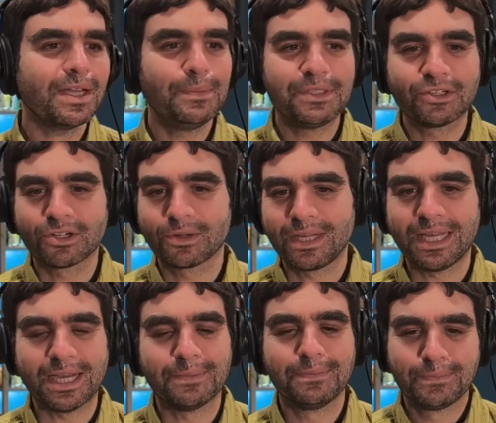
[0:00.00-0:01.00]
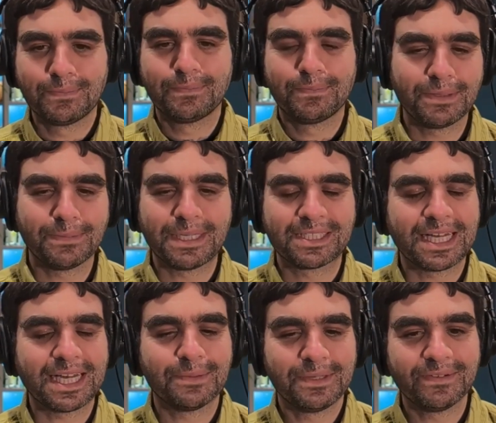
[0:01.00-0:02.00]
we turn, put the bikes
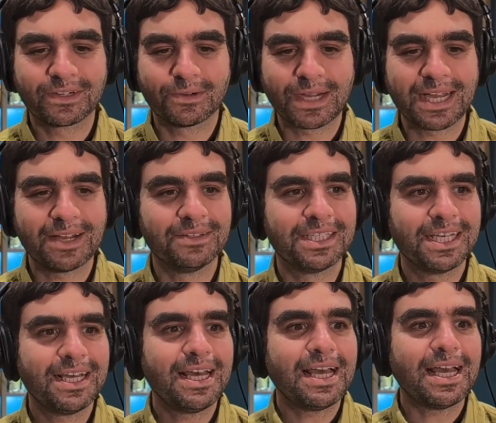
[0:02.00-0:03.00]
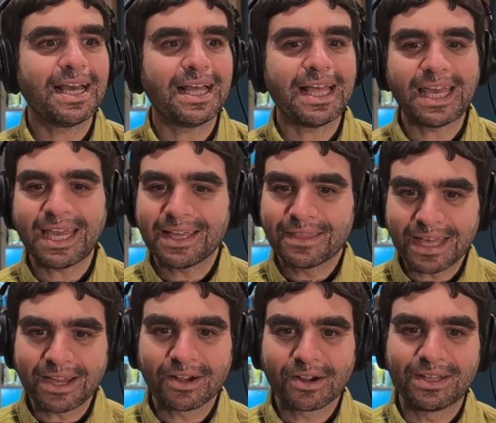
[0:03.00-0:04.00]
down, we look around, and
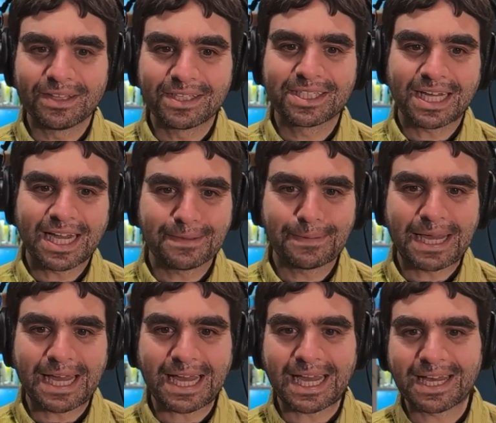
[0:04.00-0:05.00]
there on the side of the path